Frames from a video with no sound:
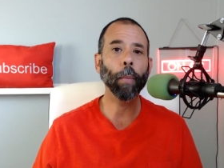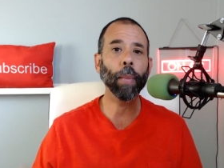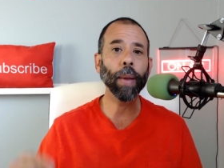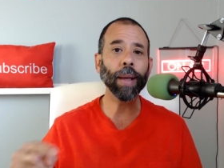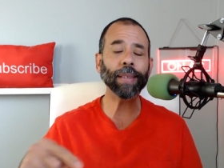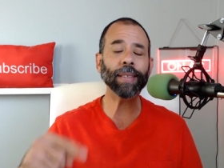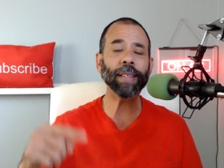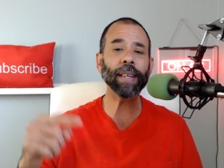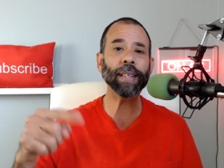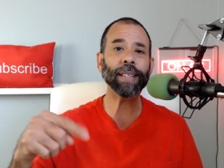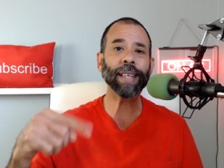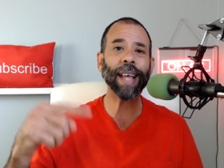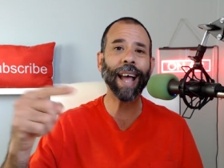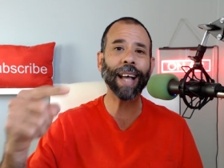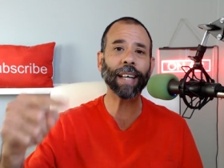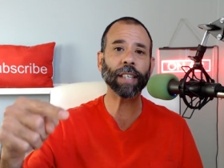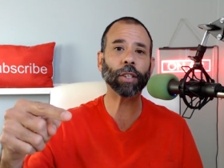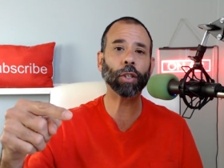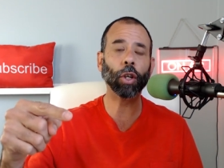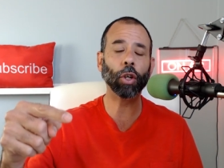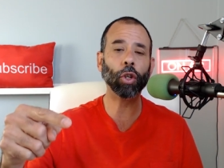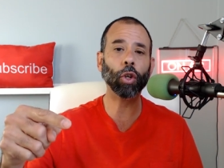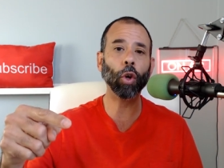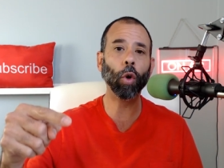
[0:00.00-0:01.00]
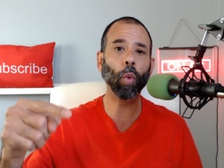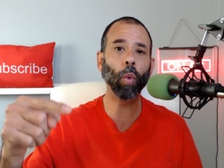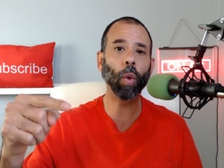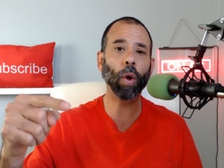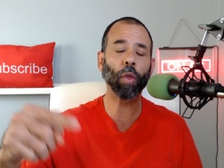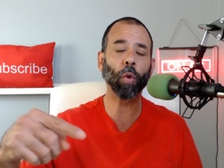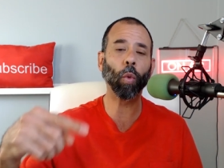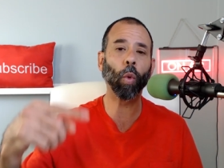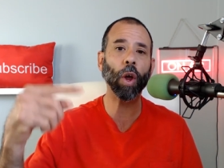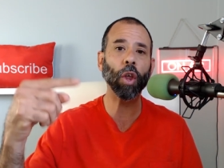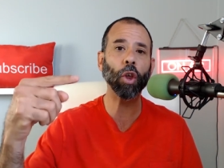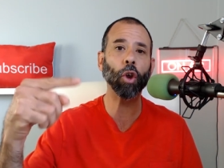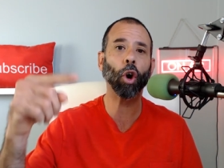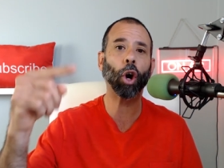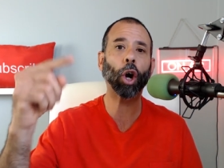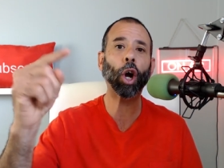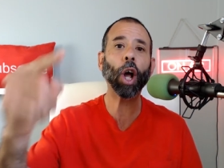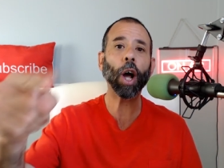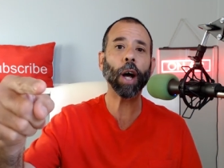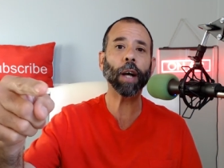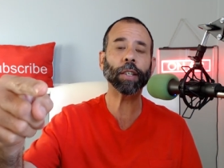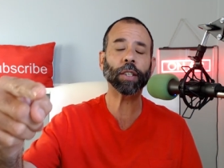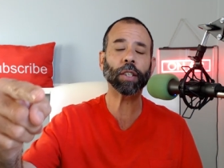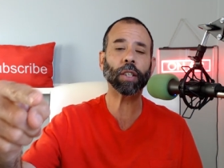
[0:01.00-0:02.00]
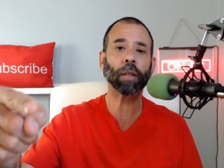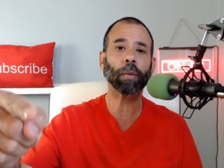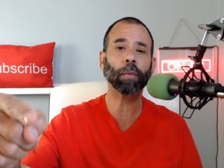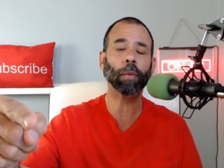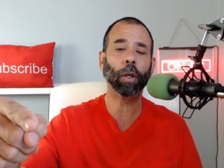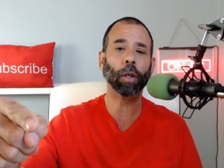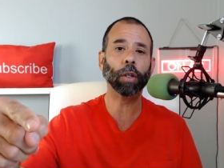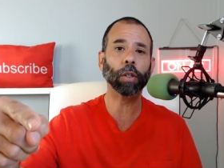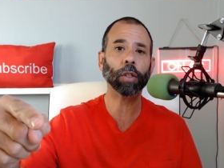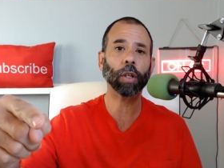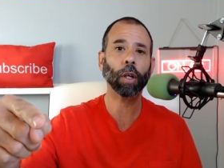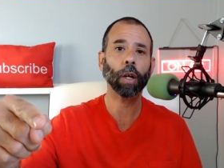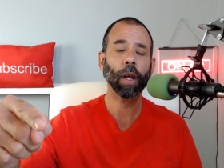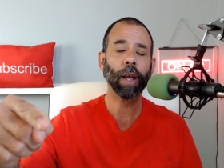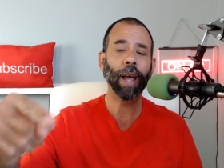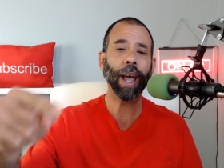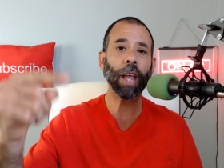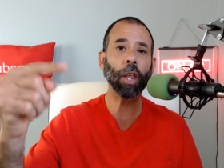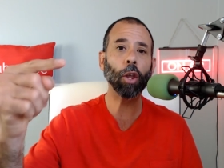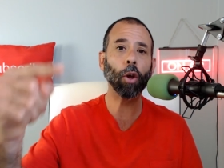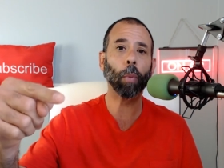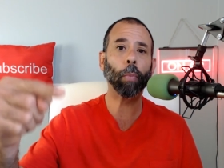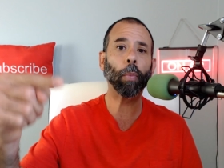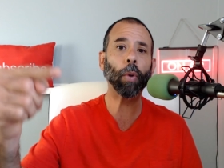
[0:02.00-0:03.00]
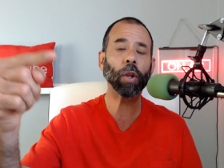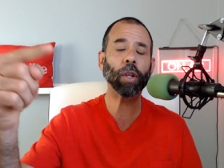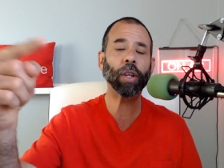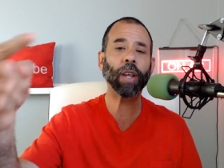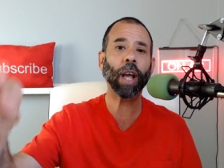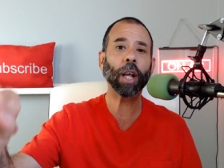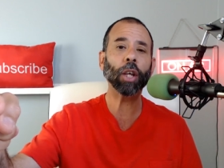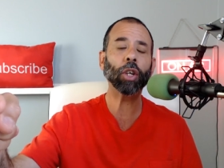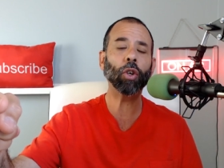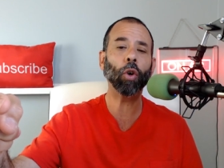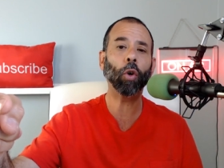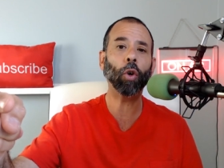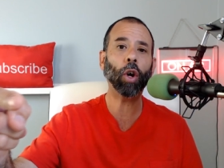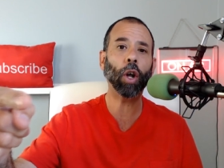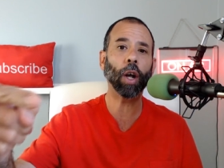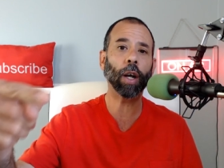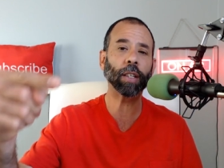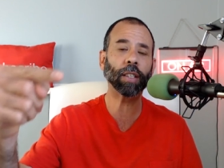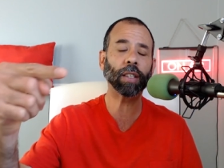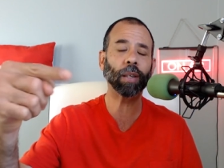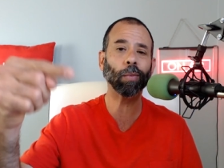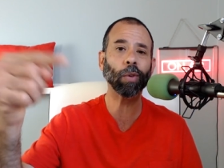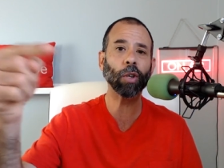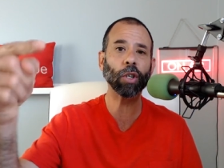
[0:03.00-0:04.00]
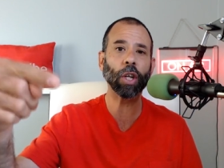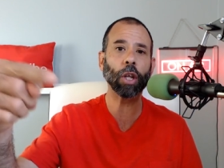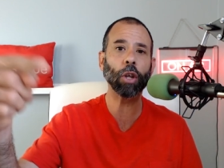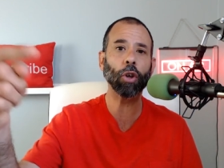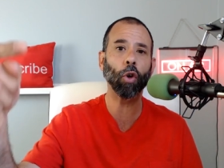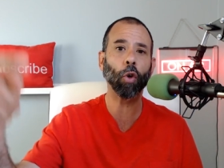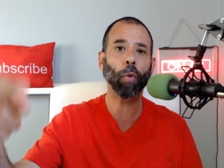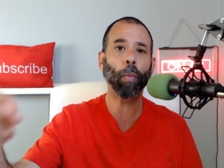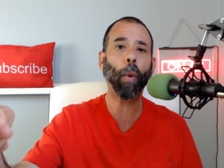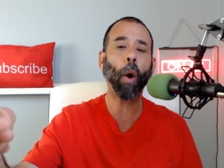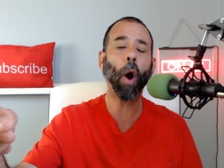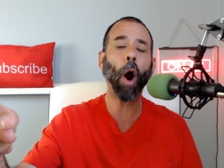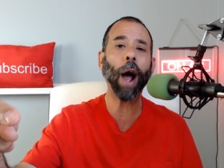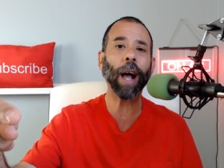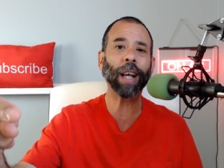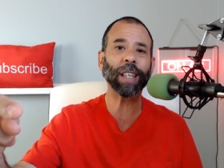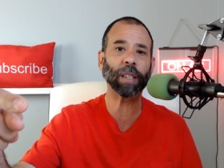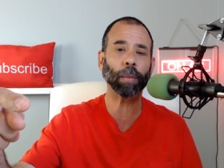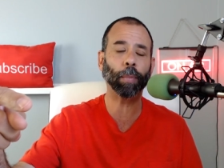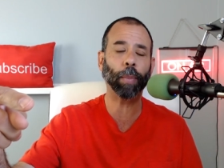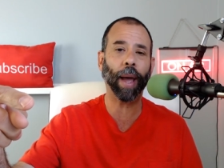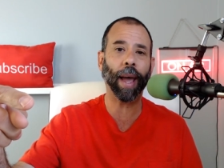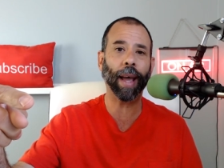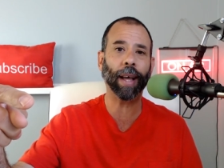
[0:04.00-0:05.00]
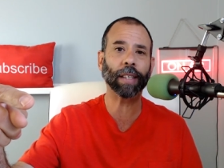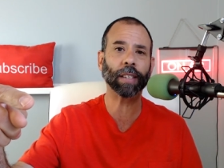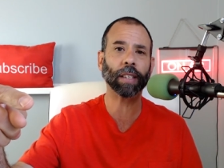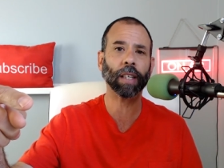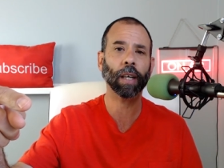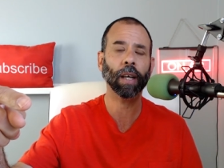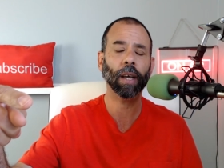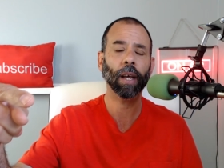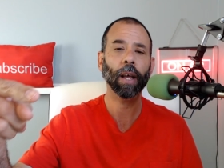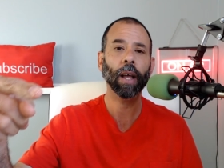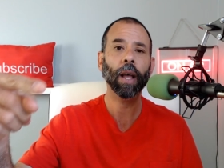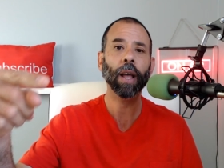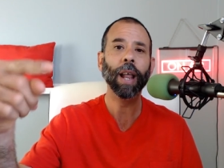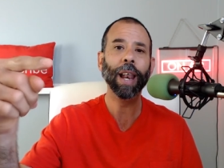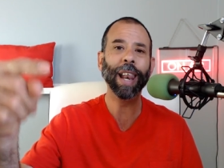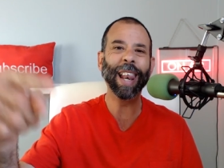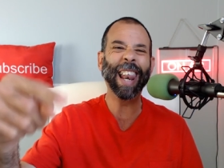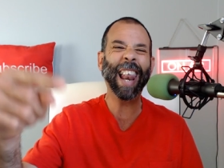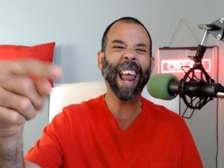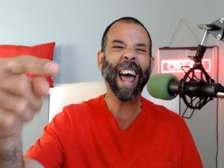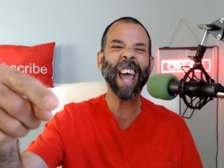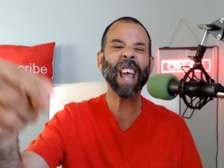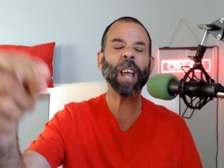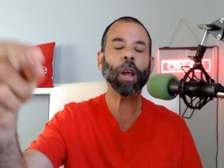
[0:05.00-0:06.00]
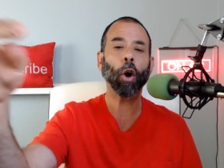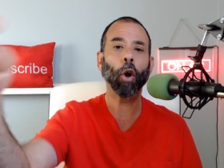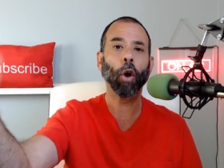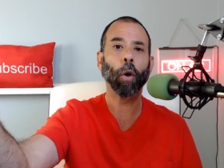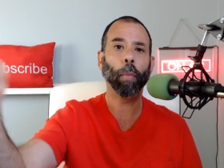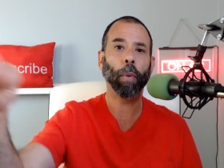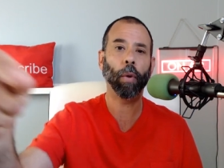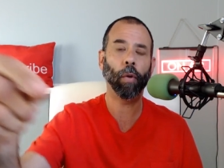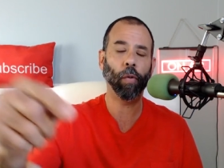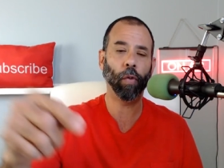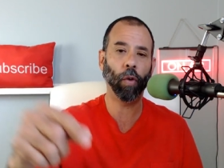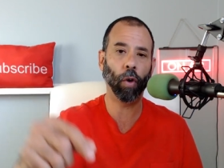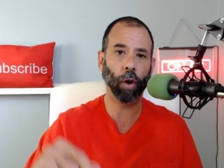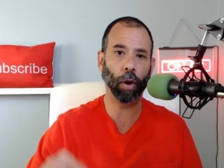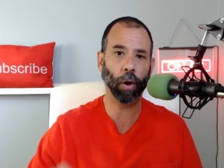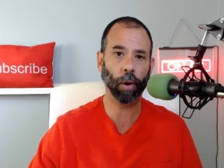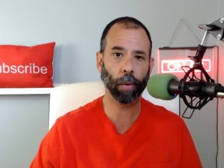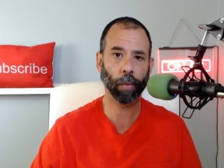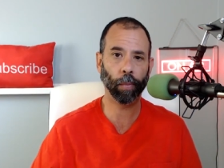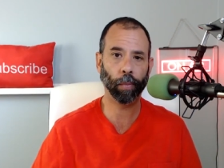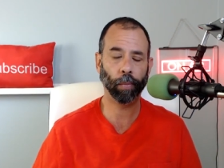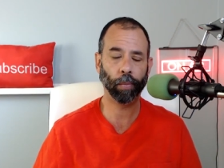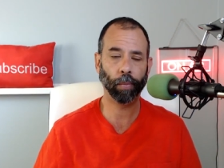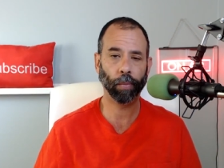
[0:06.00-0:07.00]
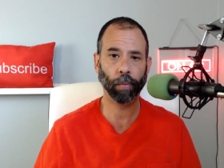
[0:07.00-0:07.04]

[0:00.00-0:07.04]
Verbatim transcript: Business has to do with what your customers and your potential customers and your prospects like or prefer.